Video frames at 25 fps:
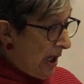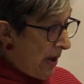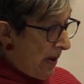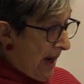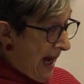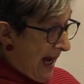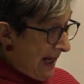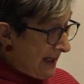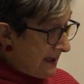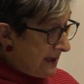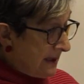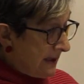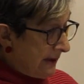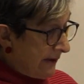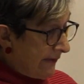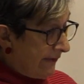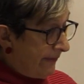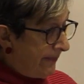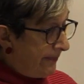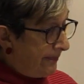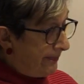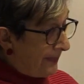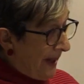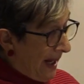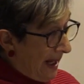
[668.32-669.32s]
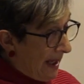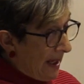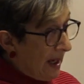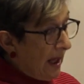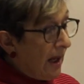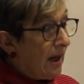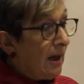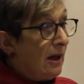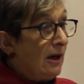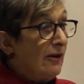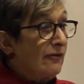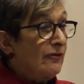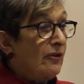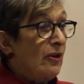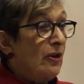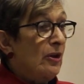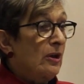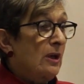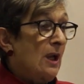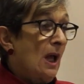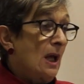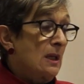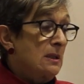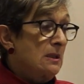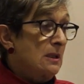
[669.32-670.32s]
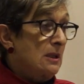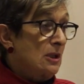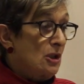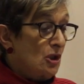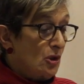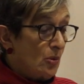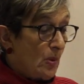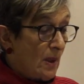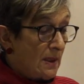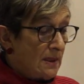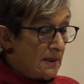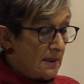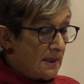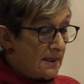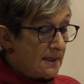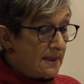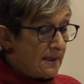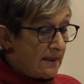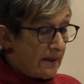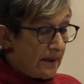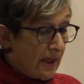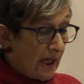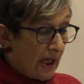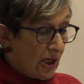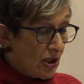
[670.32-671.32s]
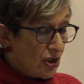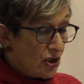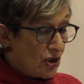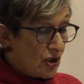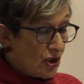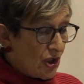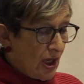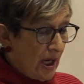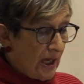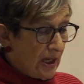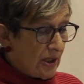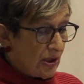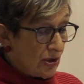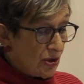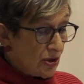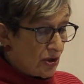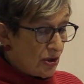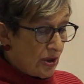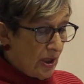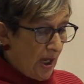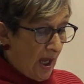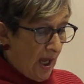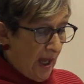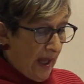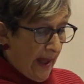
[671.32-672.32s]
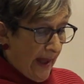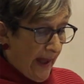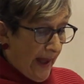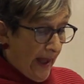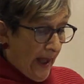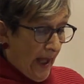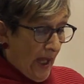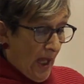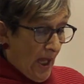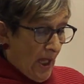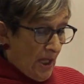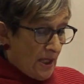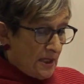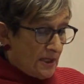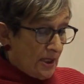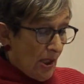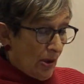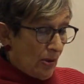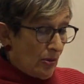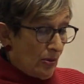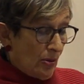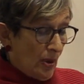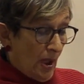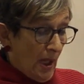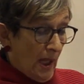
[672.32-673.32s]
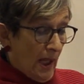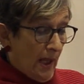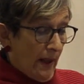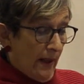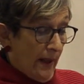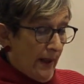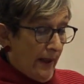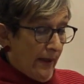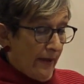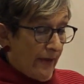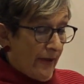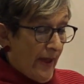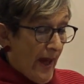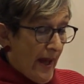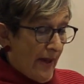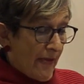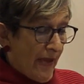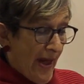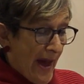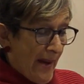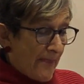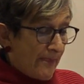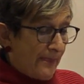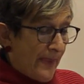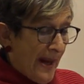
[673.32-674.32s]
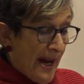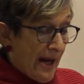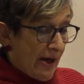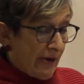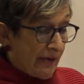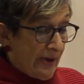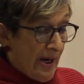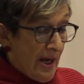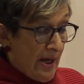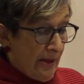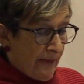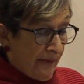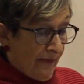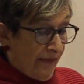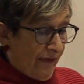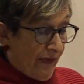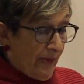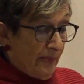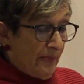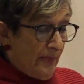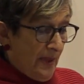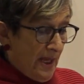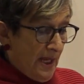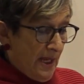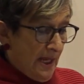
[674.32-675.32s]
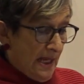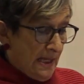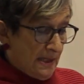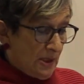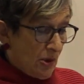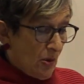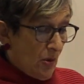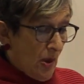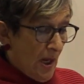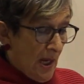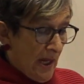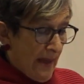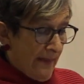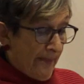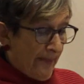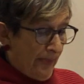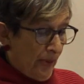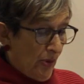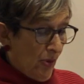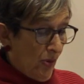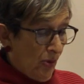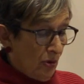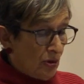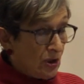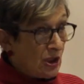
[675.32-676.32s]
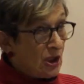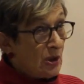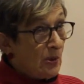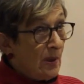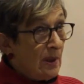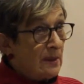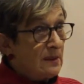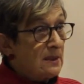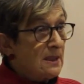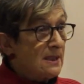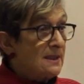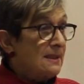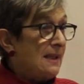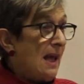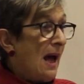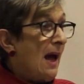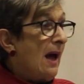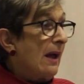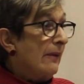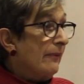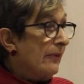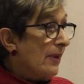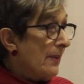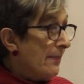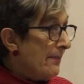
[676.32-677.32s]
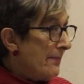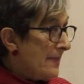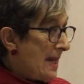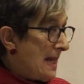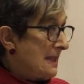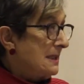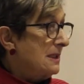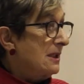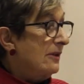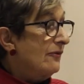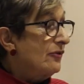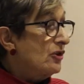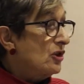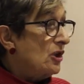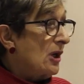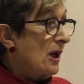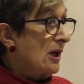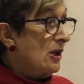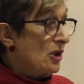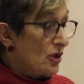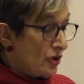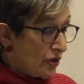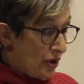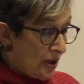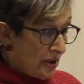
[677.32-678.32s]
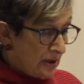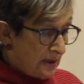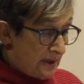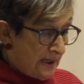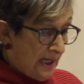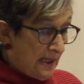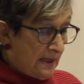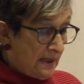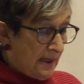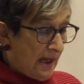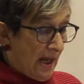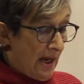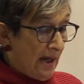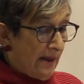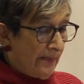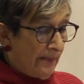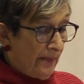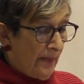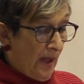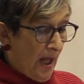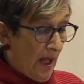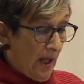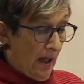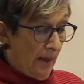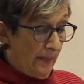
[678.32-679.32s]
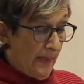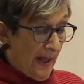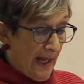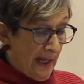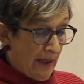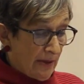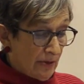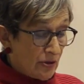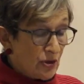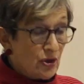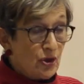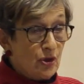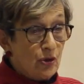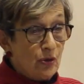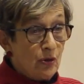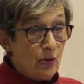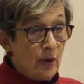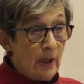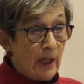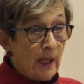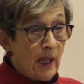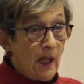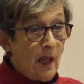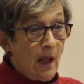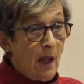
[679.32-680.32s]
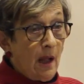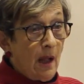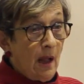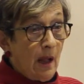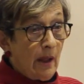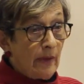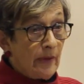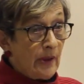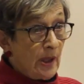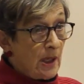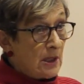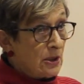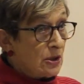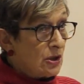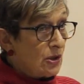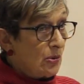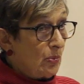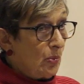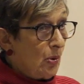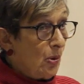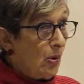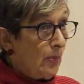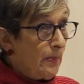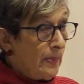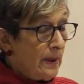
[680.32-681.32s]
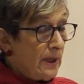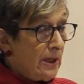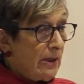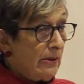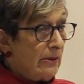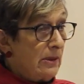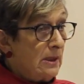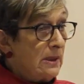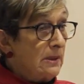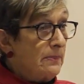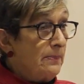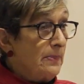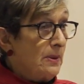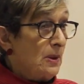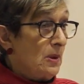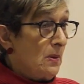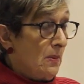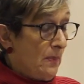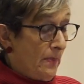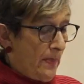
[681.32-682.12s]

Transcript: proactive. But after the 1920s, things changed. So that background for me is quite important to understand the massive change that did come about during the interwar period,